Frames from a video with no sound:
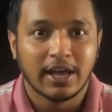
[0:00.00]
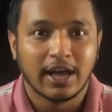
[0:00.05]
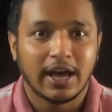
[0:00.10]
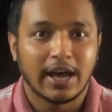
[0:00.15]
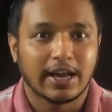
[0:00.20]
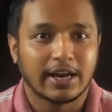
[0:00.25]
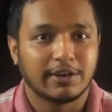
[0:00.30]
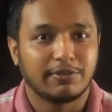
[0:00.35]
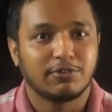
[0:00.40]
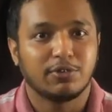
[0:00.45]

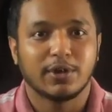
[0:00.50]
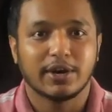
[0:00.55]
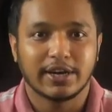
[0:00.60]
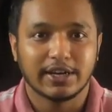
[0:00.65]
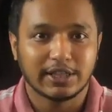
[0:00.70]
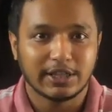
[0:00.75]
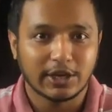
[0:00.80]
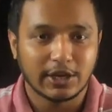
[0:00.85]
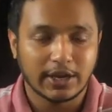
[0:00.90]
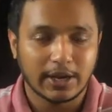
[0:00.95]
and if you are in
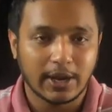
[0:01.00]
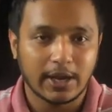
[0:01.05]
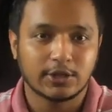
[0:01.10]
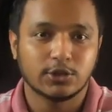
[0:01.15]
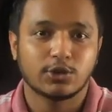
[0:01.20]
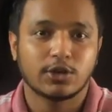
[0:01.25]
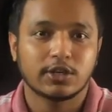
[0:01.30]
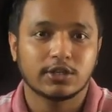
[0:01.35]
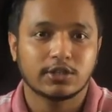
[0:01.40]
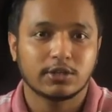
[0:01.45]
the
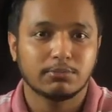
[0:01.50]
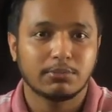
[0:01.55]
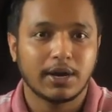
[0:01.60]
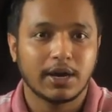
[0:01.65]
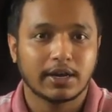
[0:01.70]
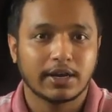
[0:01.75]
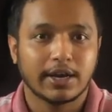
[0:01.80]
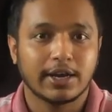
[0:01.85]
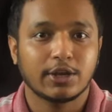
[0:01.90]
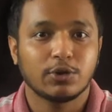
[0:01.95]
education
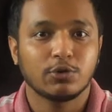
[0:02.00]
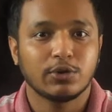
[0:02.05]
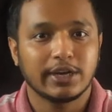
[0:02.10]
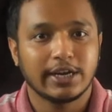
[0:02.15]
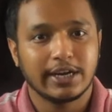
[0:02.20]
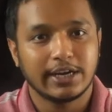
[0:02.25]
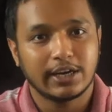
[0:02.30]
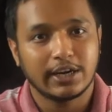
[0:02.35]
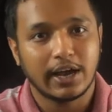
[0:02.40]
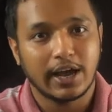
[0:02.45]
market, you
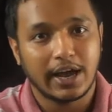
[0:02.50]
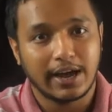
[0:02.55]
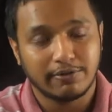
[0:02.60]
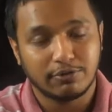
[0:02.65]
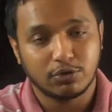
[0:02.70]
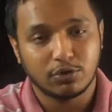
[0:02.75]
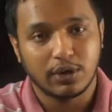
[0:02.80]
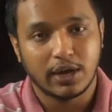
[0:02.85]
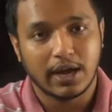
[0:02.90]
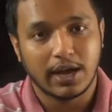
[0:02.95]
have
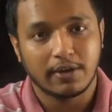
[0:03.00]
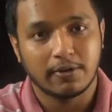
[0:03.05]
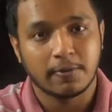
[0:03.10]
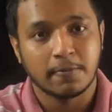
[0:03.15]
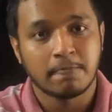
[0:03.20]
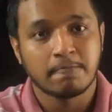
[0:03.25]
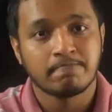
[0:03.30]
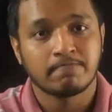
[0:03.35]
to have